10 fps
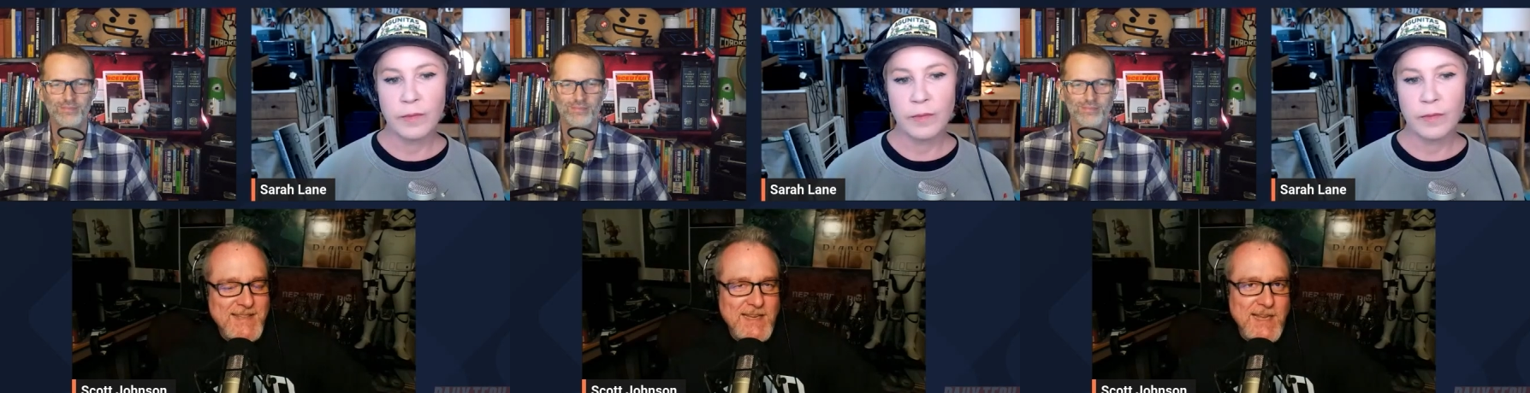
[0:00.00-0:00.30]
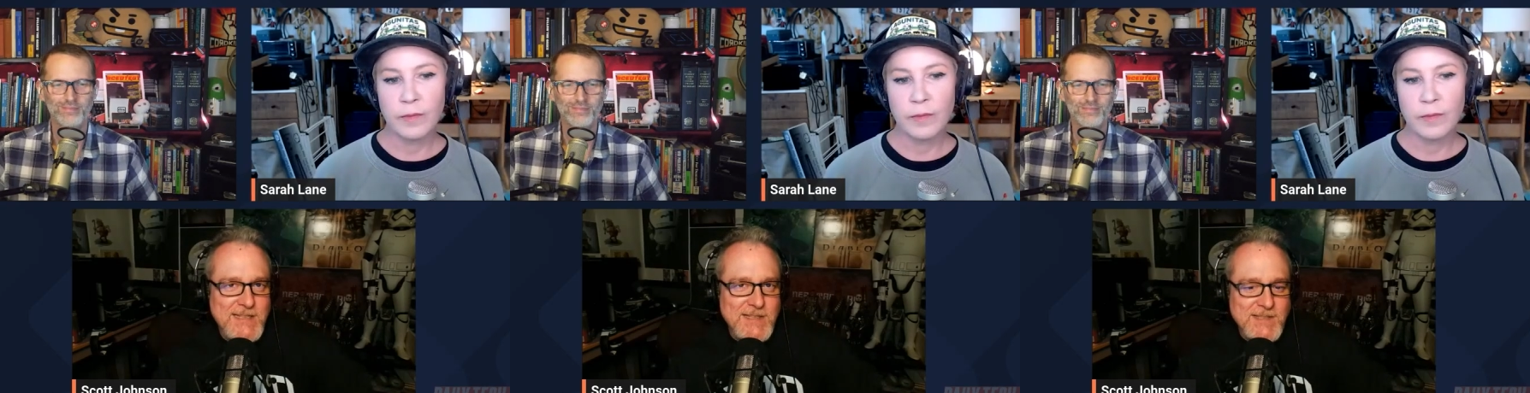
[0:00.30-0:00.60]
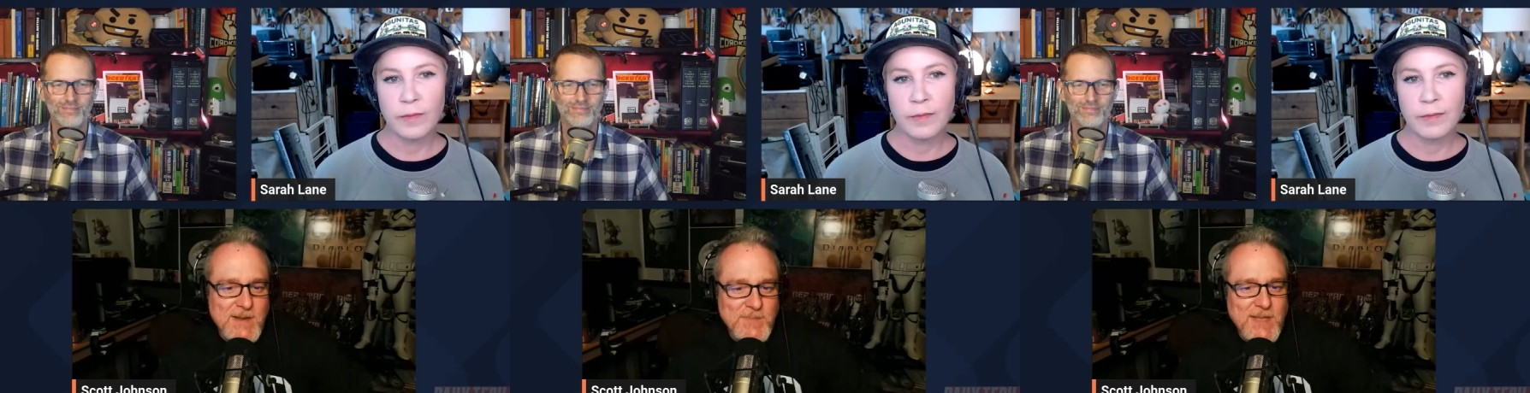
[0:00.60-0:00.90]
Speaker 1: I think I
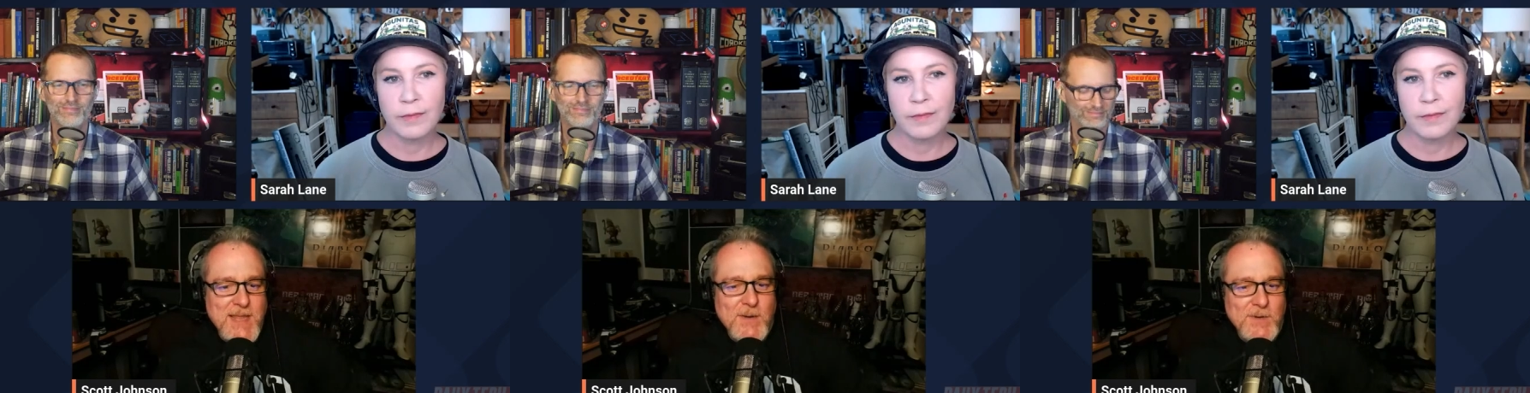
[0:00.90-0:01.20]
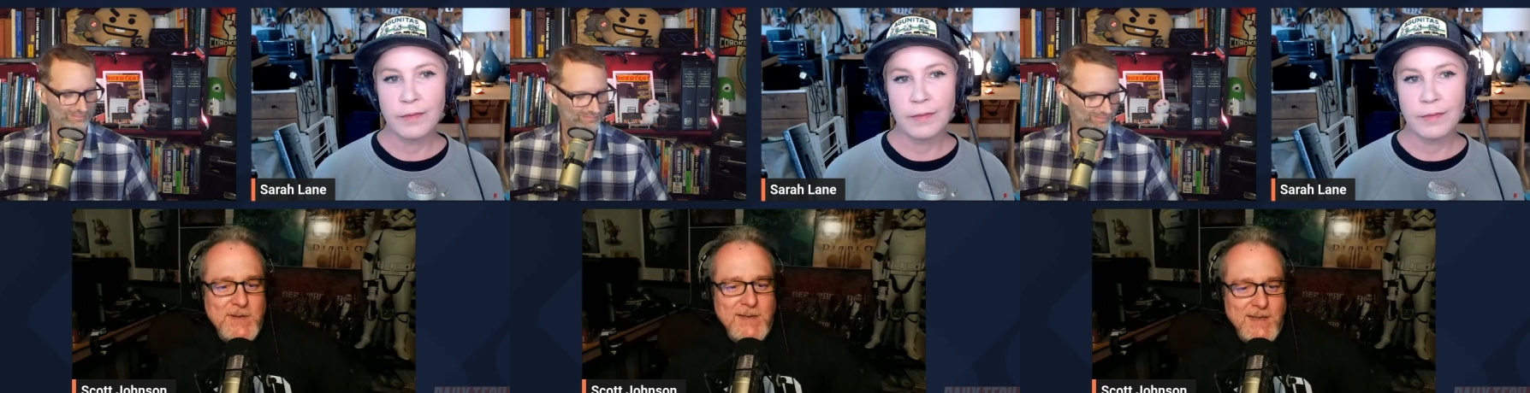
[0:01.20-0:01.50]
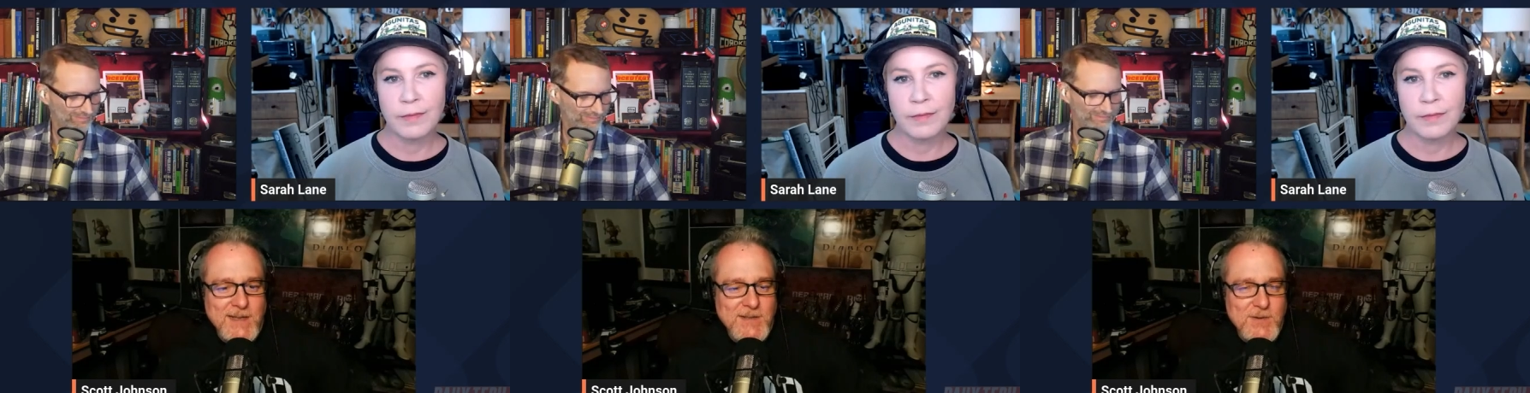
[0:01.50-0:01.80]
just slept on that
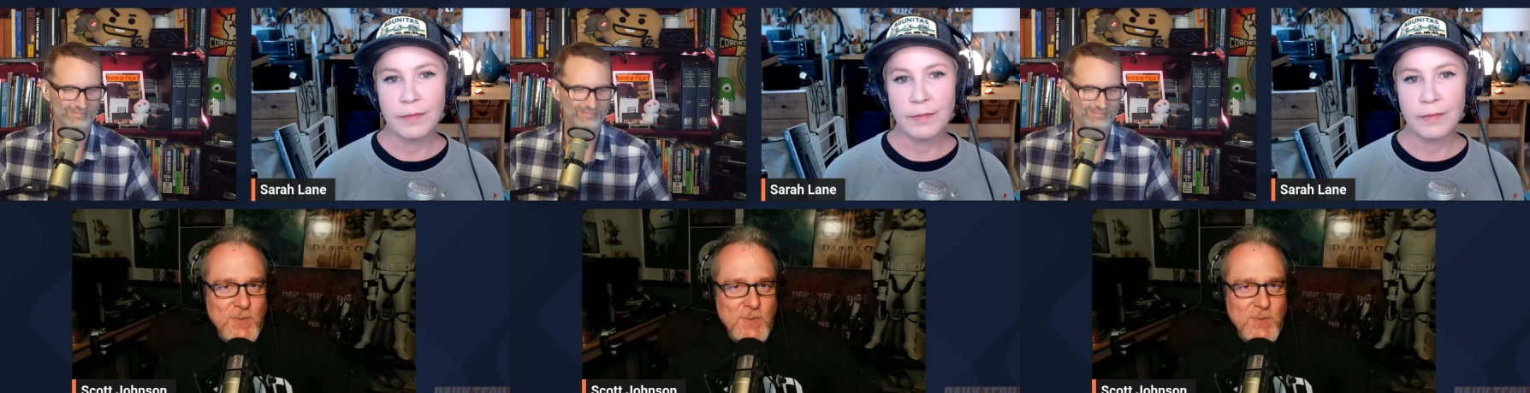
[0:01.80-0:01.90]
one. Uh,